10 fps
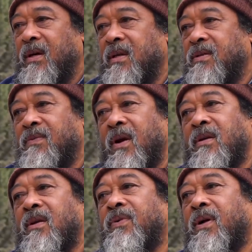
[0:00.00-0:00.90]
it's
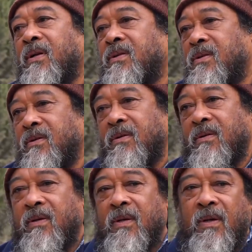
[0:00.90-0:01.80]
very difficult
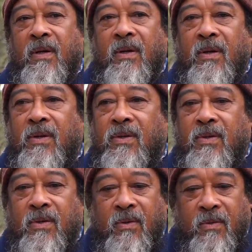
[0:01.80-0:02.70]

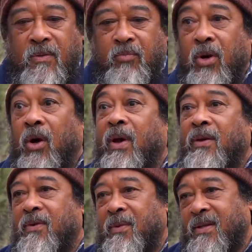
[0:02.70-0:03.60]
to pull
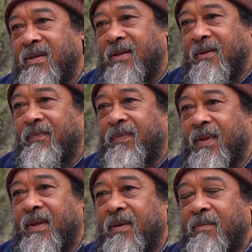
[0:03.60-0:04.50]
away from it. No?
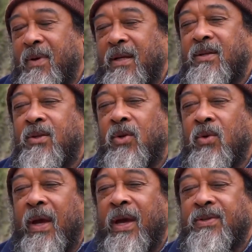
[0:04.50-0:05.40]
But
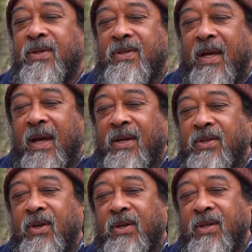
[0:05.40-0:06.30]
you
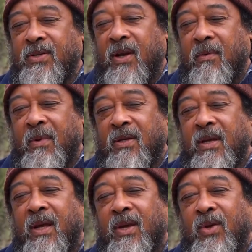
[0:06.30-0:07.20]
exercise your discernment,
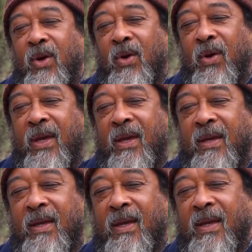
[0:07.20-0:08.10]
your looking.
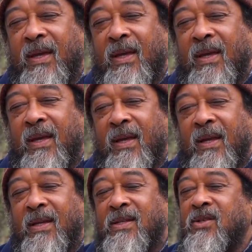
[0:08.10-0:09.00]

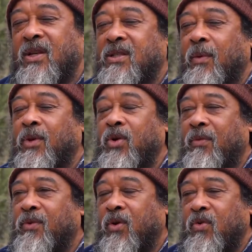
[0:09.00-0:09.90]
And this is not something
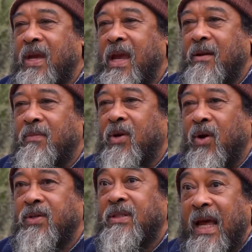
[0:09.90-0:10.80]
you have to create
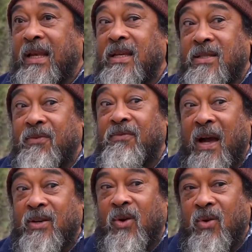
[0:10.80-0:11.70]
because that is a
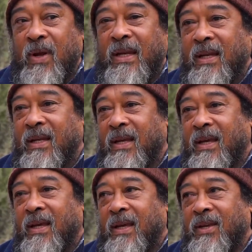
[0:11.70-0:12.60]
fact already.
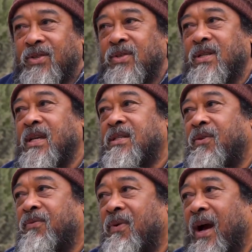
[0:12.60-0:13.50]

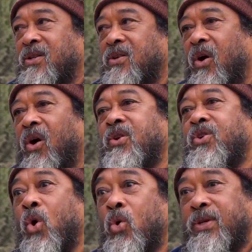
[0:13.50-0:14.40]
It's a fact
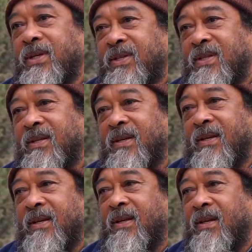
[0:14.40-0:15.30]
unnoticed.
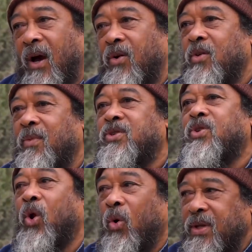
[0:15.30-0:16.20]
Now you
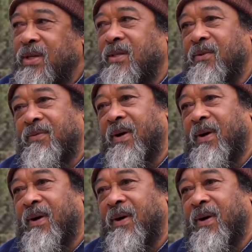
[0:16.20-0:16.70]
must notice the